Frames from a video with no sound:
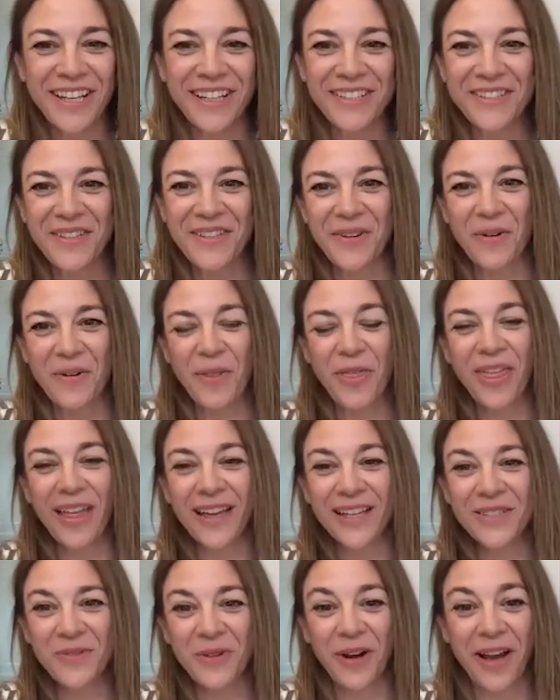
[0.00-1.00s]
So
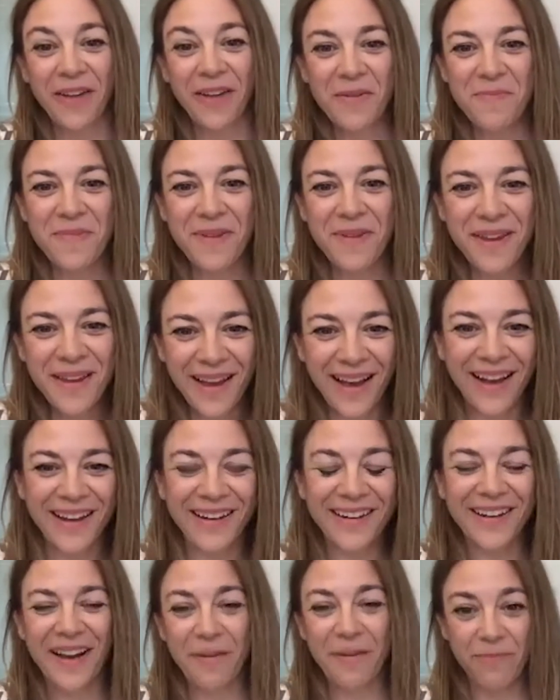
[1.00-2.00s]
thanks for having me,
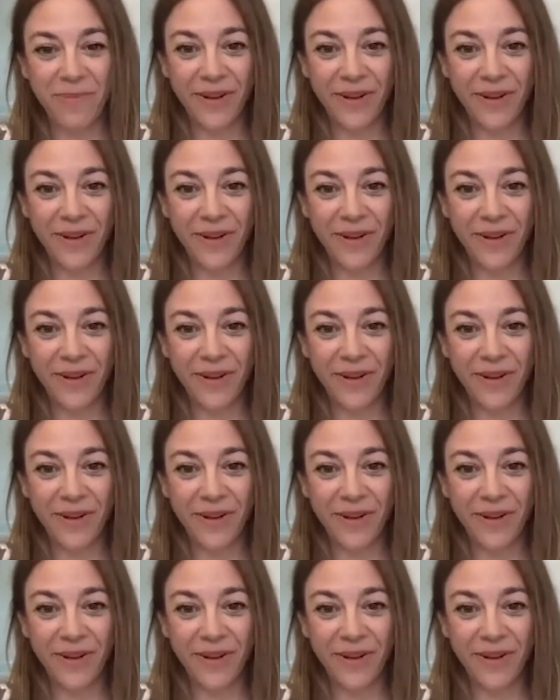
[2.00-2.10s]
and a